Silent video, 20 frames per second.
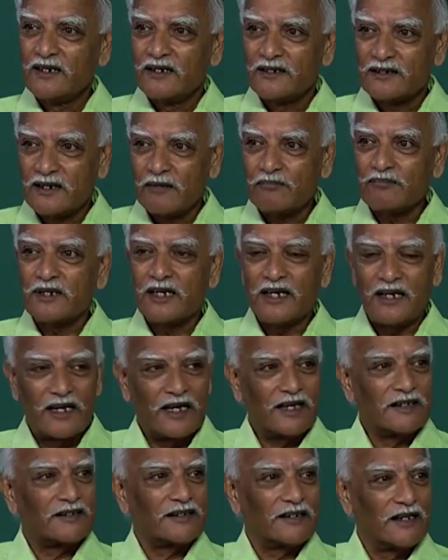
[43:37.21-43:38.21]
something
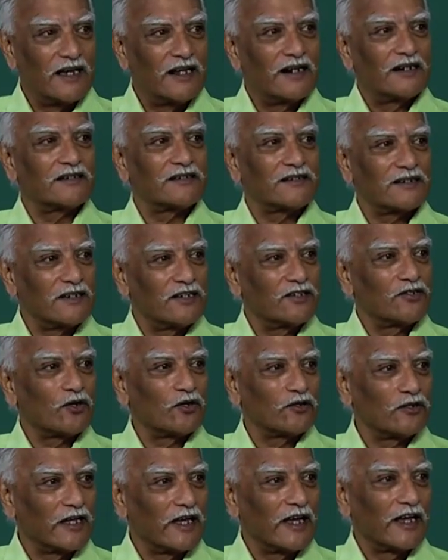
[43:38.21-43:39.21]
else is
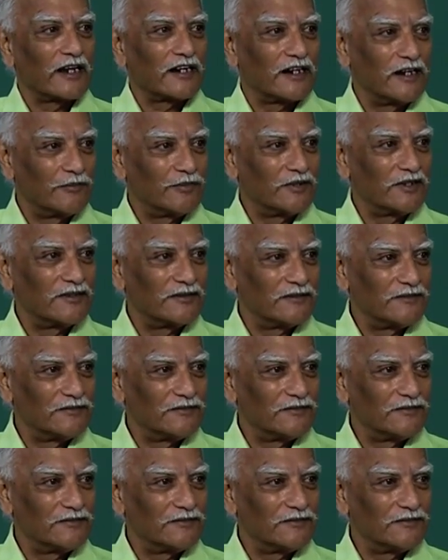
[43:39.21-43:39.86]
on the eclipse.